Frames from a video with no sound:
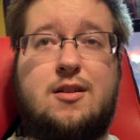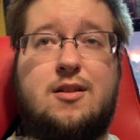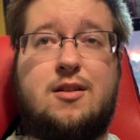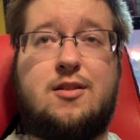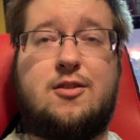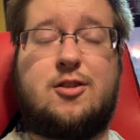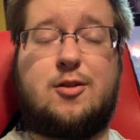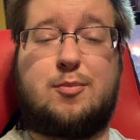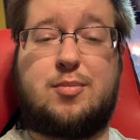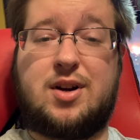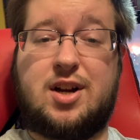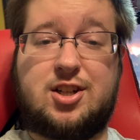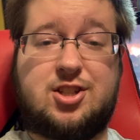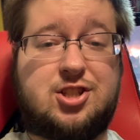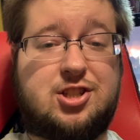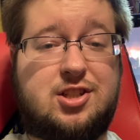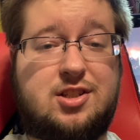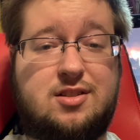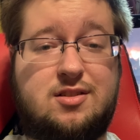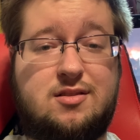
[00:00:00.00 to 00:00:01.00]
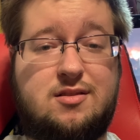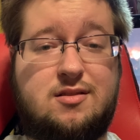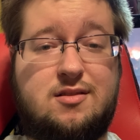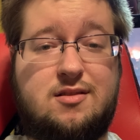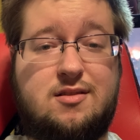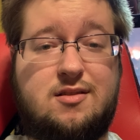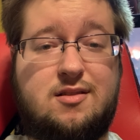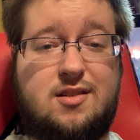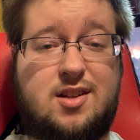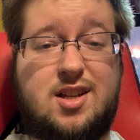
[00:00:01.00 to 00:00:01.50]
Suppression
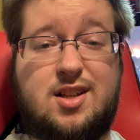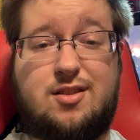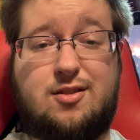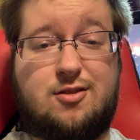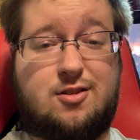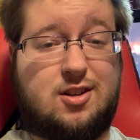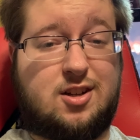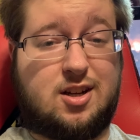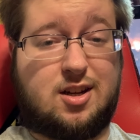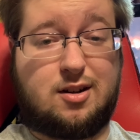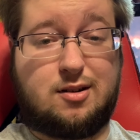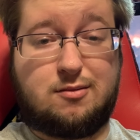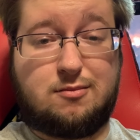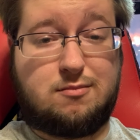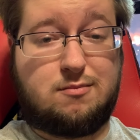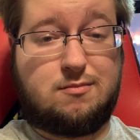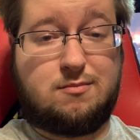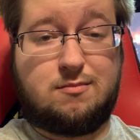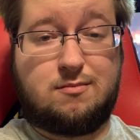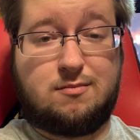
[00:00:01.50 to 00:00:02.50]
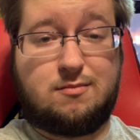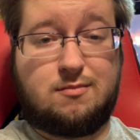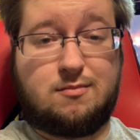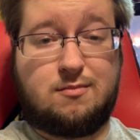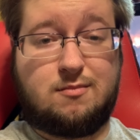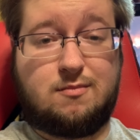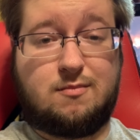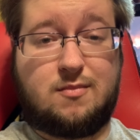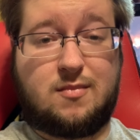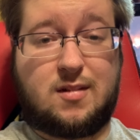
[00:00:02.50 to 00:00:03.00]
needs to go.
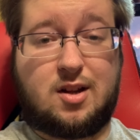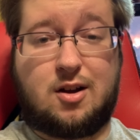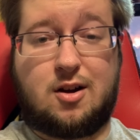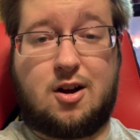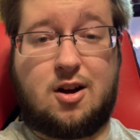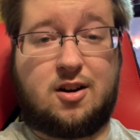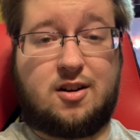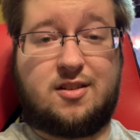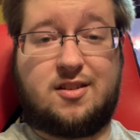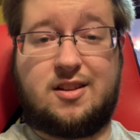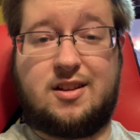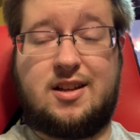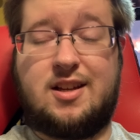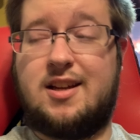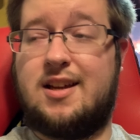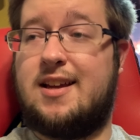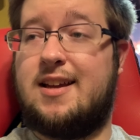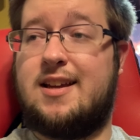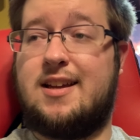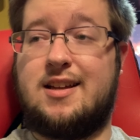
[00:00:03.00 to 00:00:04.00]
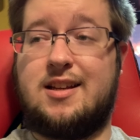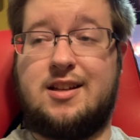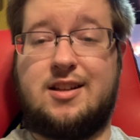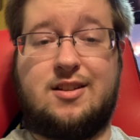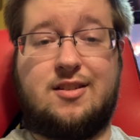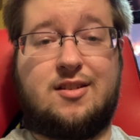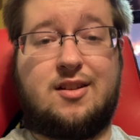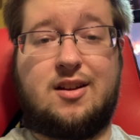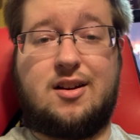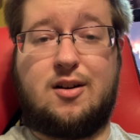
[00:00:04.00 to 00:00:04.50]
Honestly, it
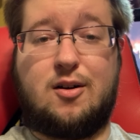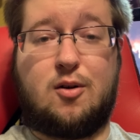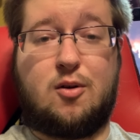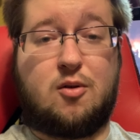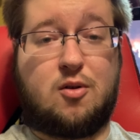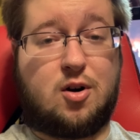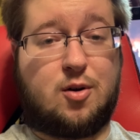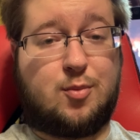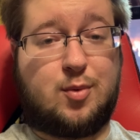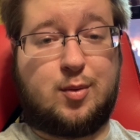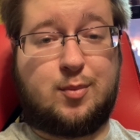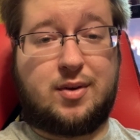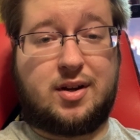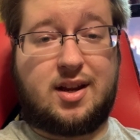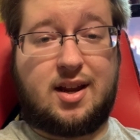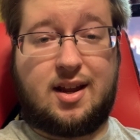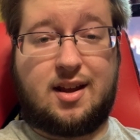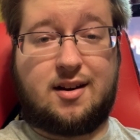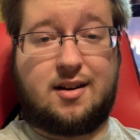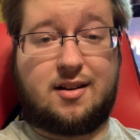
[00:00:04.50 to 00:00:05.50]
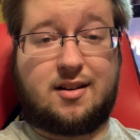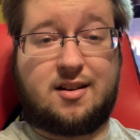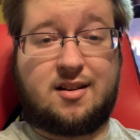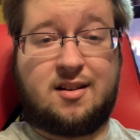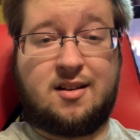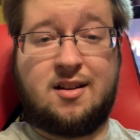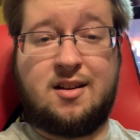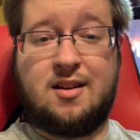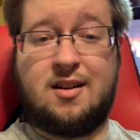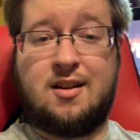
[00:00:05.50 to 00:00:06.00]
is a horrible mechanic.
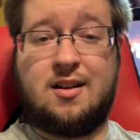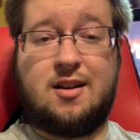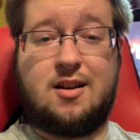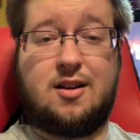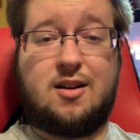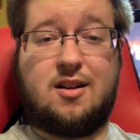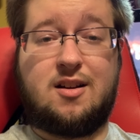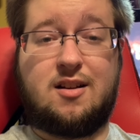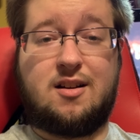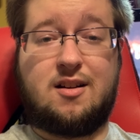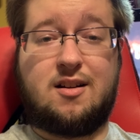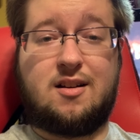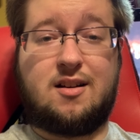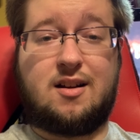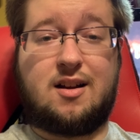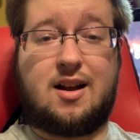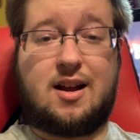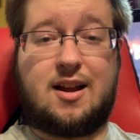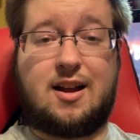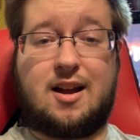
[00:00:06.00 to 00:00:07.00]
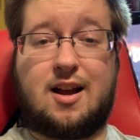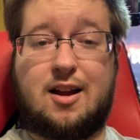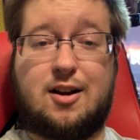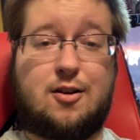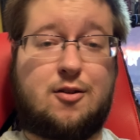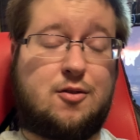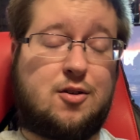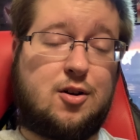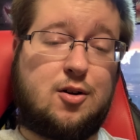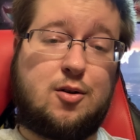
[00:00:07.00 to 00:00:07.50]
I
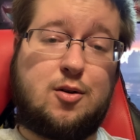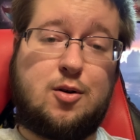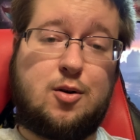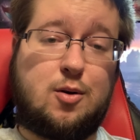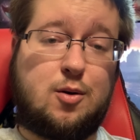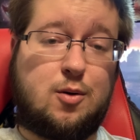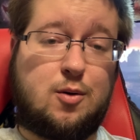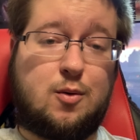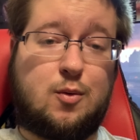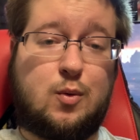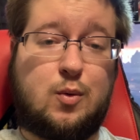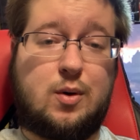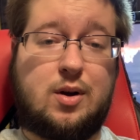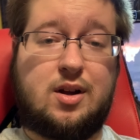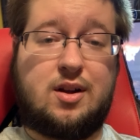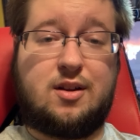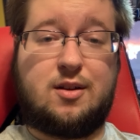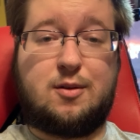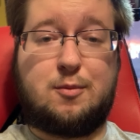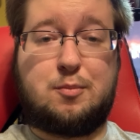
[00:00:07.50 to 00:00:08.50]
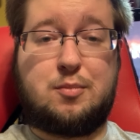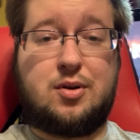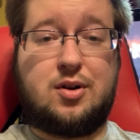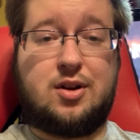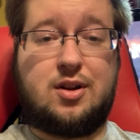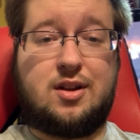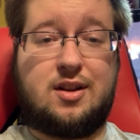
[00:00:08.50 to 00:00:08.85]
don't know who put